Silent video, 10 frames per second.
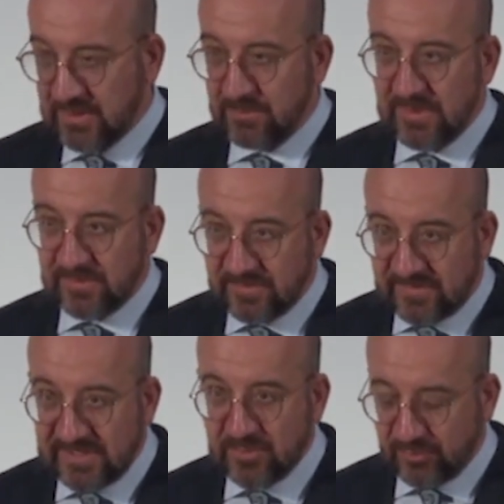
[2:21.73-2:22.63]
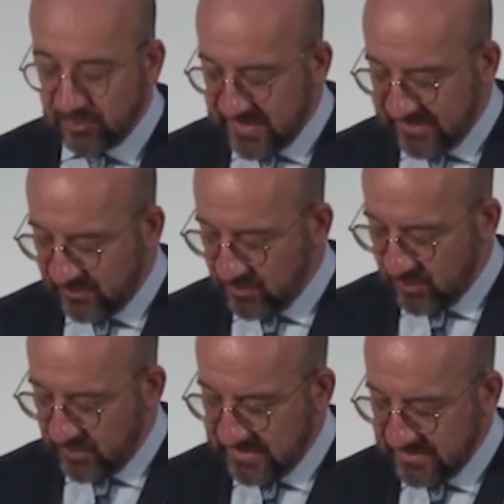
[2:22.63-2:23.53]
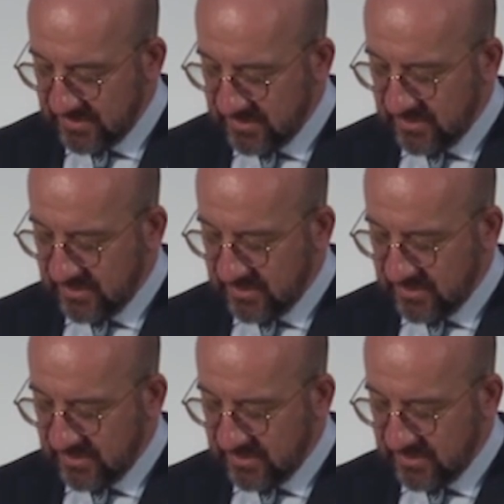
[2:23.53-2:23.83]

We continue to back Ukraine